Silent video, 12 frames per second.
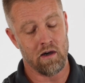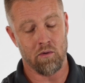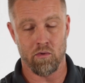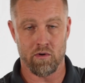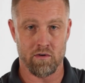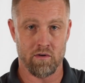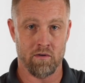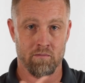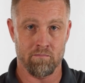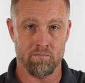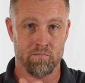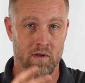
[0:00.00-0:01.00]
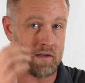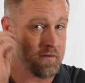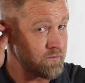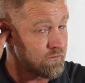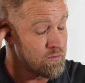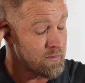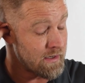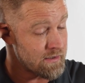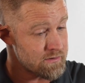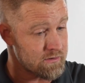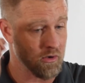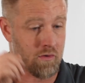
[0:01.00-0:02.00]
I wanted to take a few
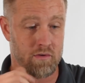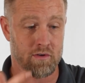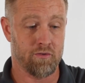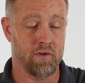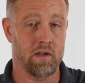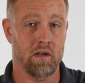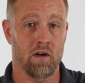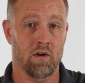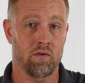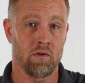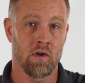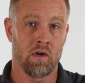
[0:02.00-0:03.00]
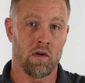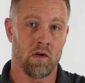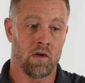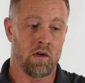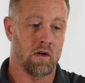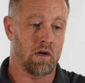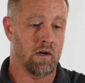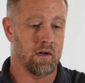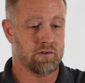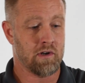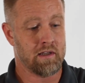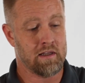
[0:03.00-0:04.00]
minutes, go over this video,
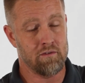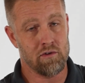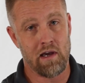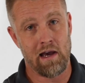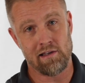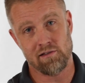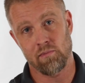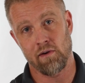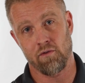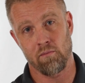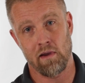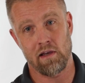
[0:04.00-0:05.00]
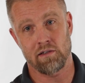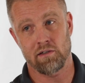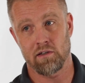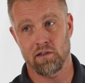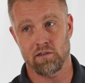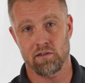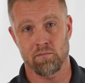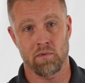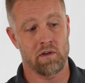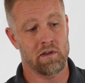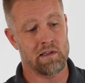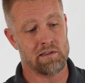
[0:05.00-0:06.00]
try to give you guys some information and
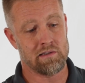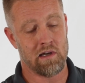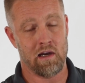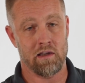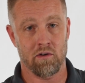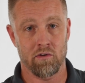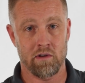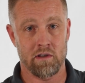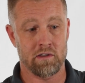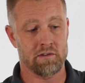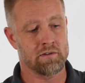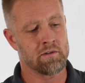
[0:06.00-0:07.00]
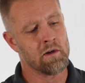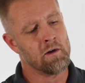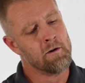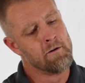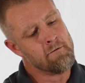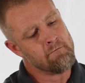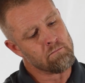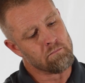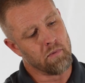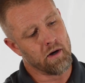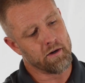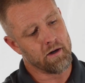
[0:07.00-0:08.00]
some insight on this.
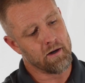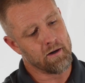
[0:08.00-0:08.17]
But,